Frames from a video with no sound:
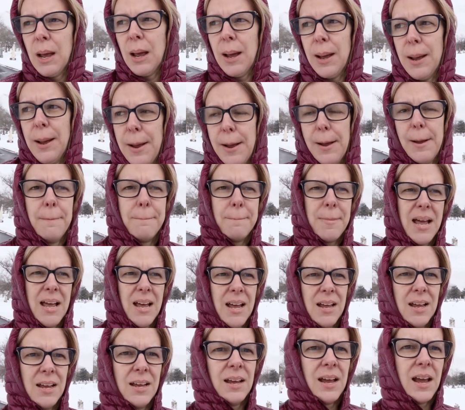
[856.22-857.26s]

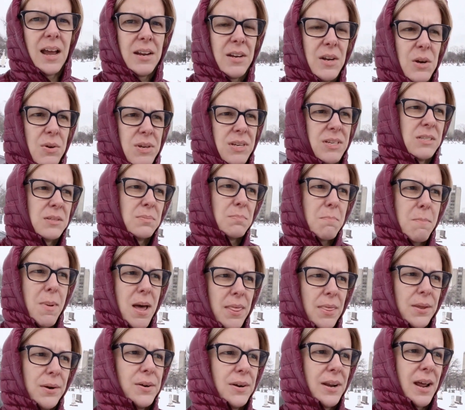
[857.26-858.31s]
I know his
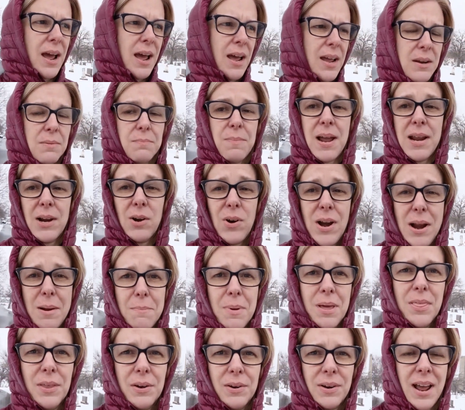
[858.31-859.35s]
mother died, my
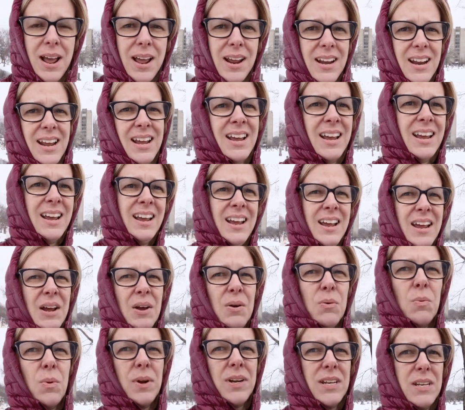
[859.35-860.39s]
grandmother died,
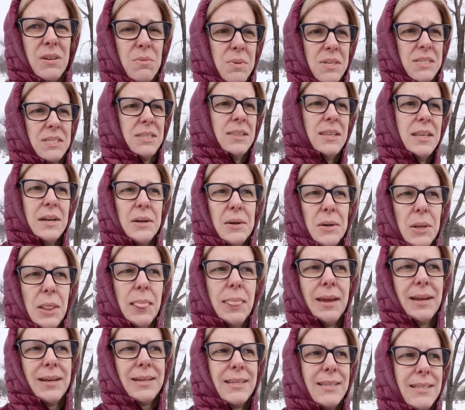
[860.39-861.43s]
when he was little,
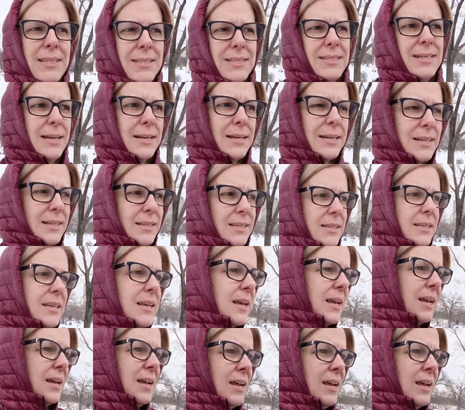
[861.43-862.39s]
like 6.